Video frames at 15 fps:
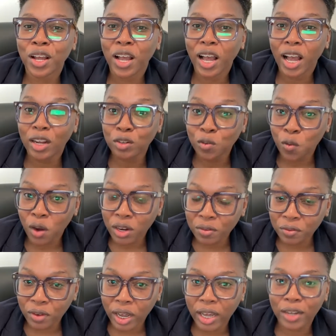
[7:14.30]
and
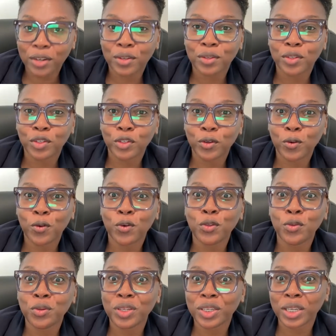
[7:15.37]
qualified. So
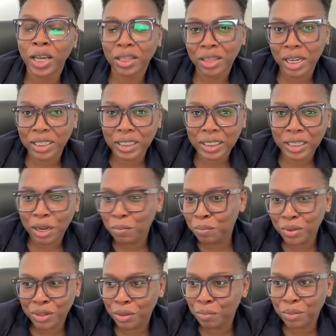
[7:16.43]
you get that stamp in
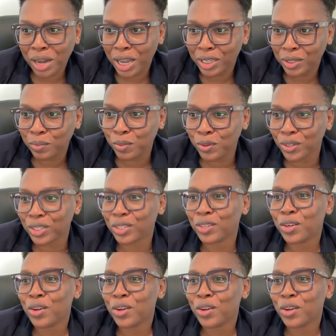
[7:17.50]
the passport.